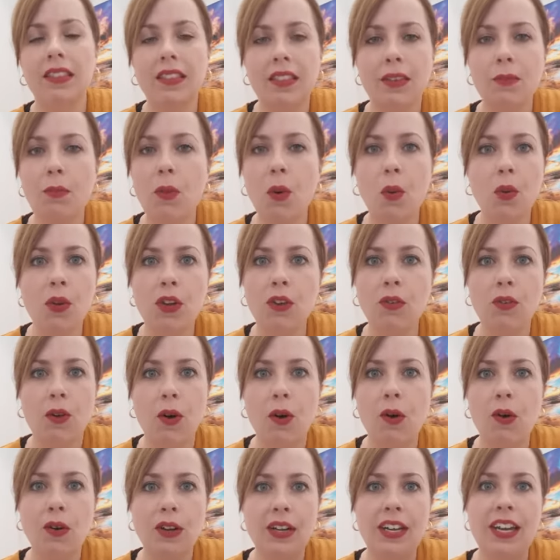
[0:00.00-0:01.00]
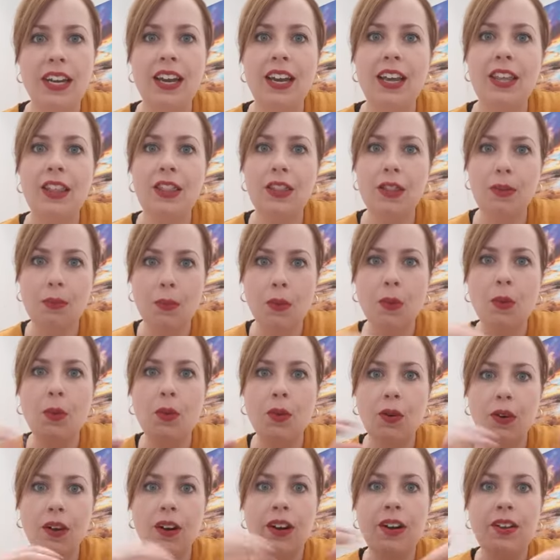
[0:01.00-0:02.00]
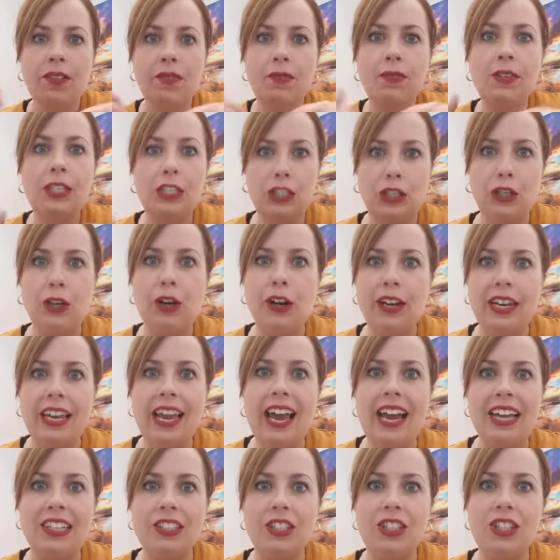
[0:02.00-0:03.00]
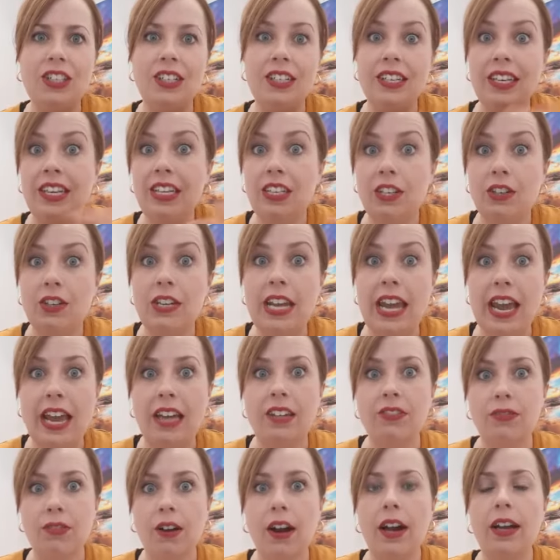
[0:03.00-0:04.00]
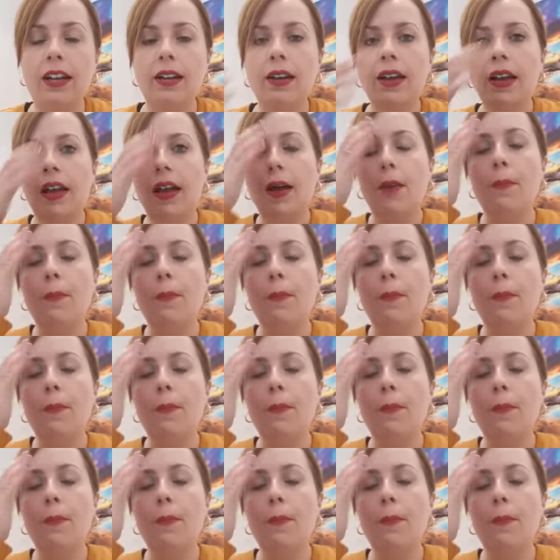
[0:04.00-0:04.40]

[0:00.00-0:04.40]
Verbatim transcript: the more you're on, the more fish you're going to catch in your net, right?